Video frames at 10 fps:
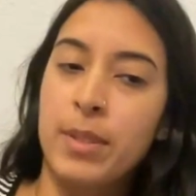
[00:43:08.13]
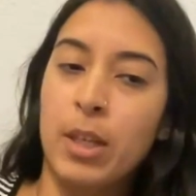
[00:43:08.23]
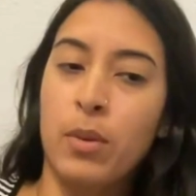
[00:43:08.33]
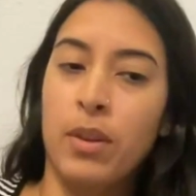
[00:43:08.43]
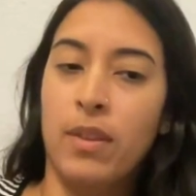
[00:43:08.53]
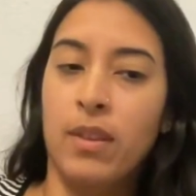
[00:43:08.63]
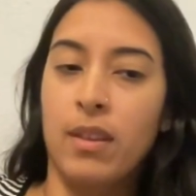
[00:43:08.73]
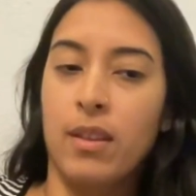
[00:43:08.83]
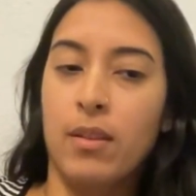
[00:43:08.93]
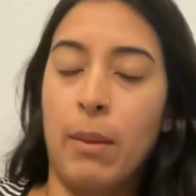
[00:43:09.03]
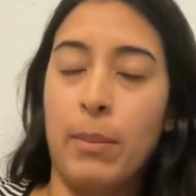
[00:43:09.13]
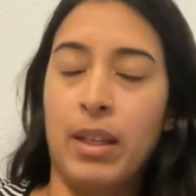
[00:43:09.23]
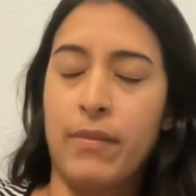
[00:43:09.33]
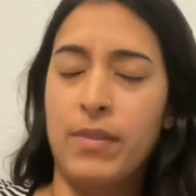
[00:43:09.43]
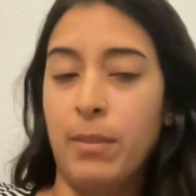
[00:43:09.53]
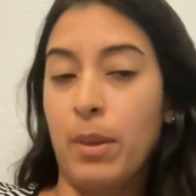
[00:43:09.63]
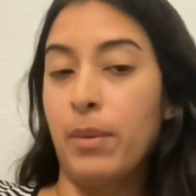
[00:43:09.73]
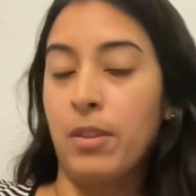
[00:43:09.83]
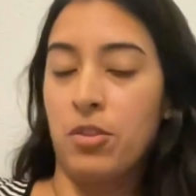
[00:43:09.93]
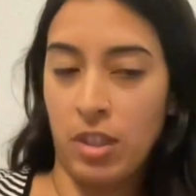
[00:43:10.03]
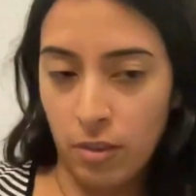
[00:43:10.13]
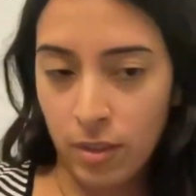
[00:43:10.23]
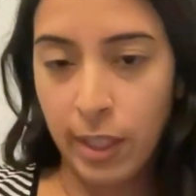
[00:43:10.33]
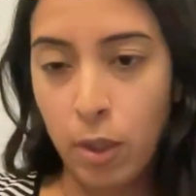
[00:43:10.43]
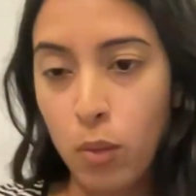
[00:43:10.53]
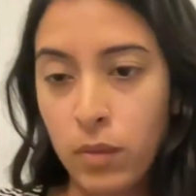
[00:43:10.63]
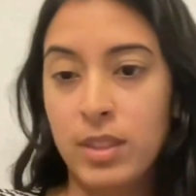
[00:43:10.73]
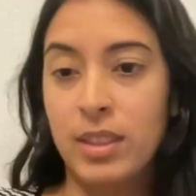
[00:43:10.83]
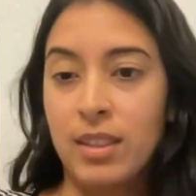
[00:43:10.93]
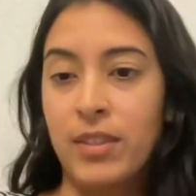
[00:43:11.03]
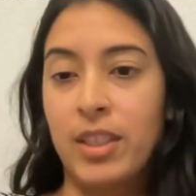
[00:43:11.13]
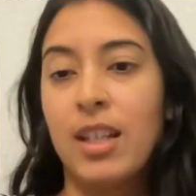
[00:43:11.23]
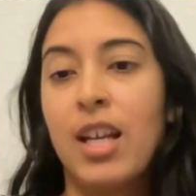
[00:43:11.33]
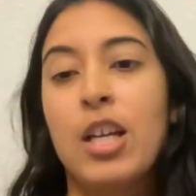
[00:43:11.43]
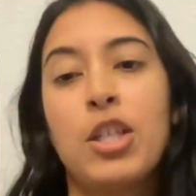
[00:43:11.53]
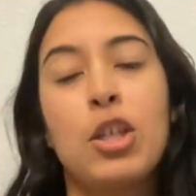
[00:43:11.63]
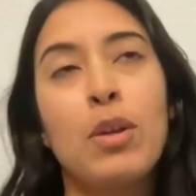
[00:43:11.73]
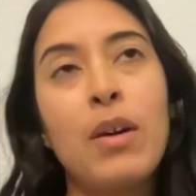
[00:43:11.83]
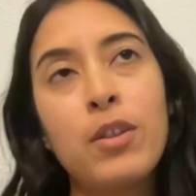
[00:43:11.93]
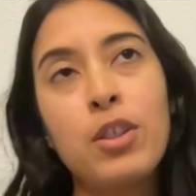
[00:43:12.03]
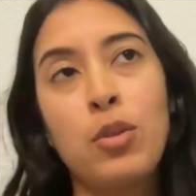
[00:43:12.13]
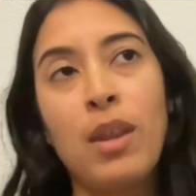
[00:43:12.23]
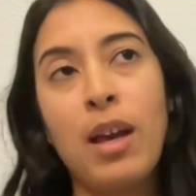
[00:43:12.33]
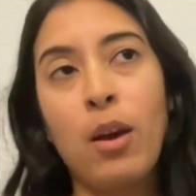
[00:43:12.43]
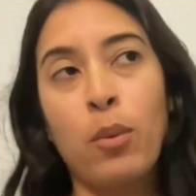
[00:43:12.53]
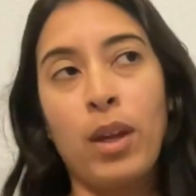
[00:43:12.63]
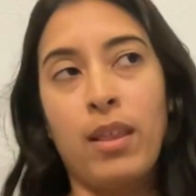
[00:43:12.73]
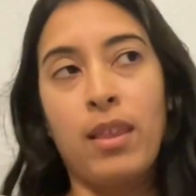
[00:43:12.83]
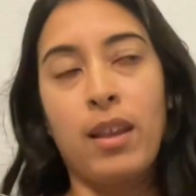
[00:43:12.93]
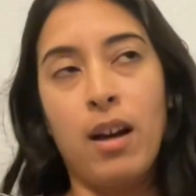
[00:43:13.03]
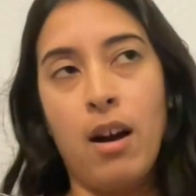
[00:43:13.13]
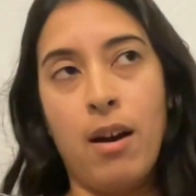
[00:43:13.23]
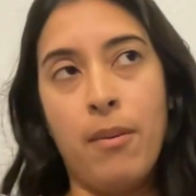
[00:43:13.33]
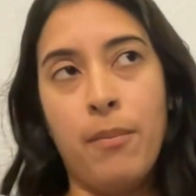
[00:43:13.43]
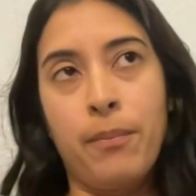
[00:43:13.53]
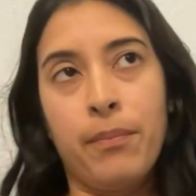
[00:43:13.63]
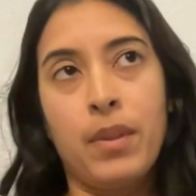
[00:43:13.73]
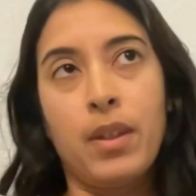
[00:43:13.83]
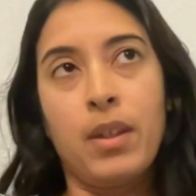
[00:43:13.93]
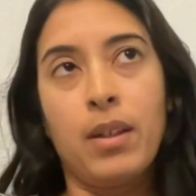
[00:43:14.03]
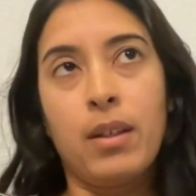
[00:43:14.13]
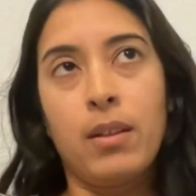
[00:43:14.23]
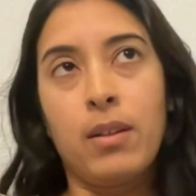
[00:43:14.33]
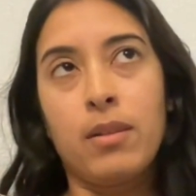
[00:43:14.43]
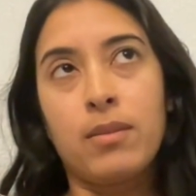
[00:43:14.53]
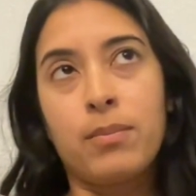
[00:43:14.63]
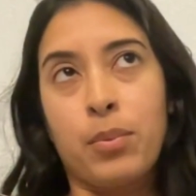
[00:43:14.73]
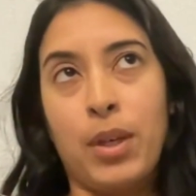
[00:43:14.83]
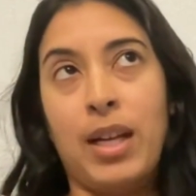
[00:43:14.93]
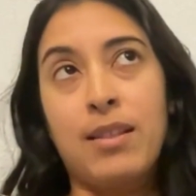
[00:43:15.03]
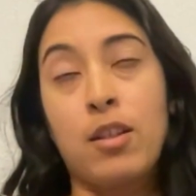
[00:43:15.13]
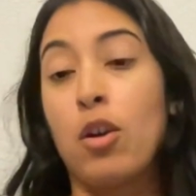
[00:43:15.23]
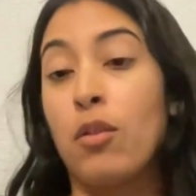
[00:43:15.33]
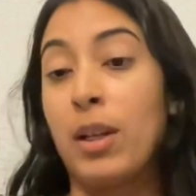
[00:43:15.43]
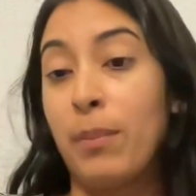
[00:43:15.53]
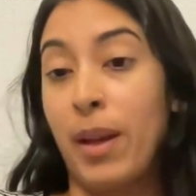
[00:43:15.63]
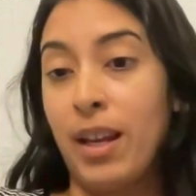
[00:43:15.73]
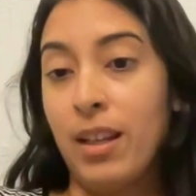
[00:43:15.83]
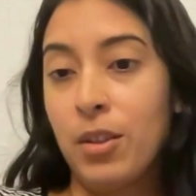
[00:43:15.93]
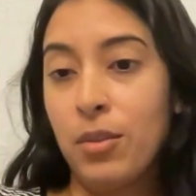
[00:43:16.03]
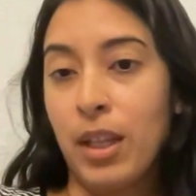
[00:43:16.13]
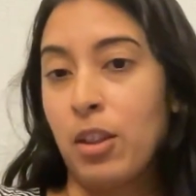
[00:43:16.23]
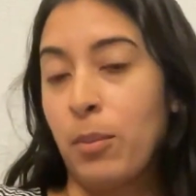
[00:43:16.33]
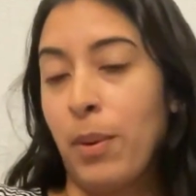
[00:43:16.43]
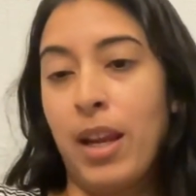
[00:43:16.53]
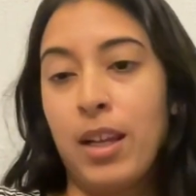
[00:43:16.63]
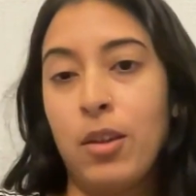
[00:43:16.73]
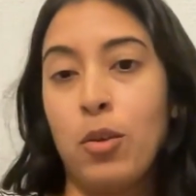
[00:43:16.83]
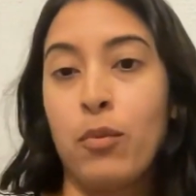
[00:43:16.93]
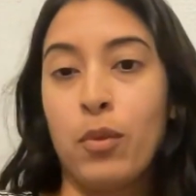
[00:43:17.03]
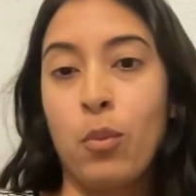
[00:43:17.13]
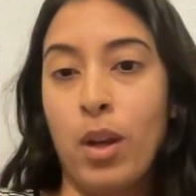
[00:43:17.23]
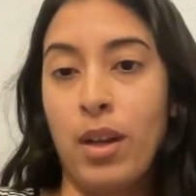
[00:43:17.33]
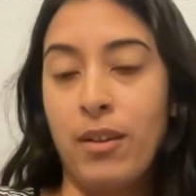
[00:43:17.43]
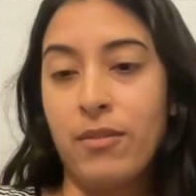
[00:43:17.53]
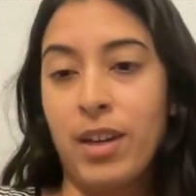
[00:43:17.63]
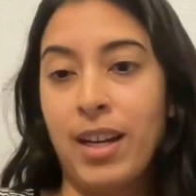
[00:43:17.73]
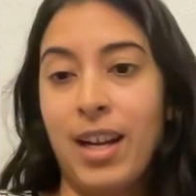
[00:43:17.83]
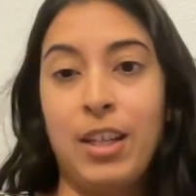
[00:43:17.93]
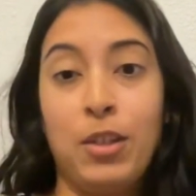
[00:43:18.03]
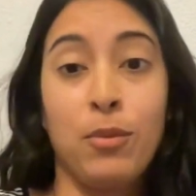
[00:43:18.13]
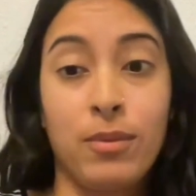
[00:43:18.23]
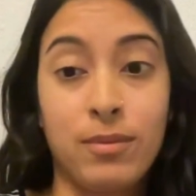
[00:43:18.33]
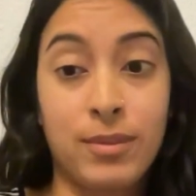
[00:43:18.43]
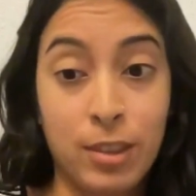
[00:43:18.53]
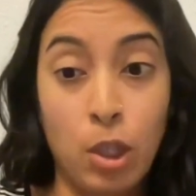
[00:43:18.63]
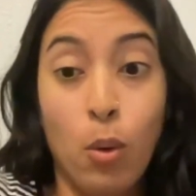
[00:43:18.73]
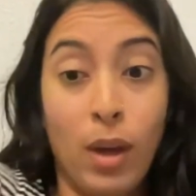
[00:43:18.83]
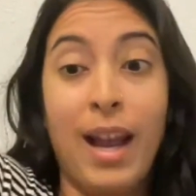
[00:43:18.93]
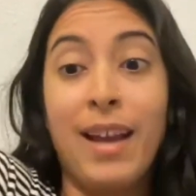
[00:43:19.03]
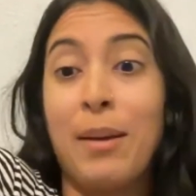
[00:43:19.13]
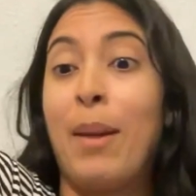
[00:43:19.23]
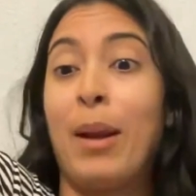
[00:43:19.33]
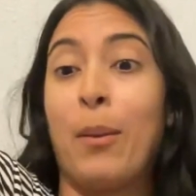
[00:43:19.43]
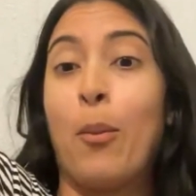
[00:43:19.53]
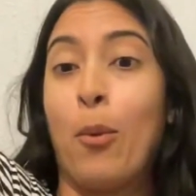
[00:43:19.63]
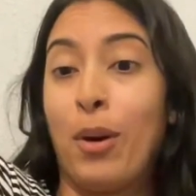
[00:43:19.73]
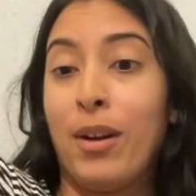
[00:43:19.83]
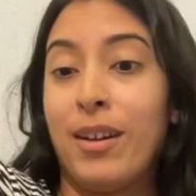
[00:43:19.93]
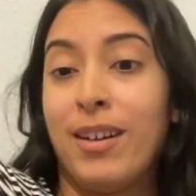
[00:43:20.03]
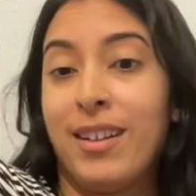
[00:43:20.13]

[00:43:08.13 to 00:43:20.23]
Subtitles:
like with, I mean, gifted and maybe in general, like over deliver. Do you ever do that with brands that are already paying you? Like they're paying you for one, right? And you go ahead and make more.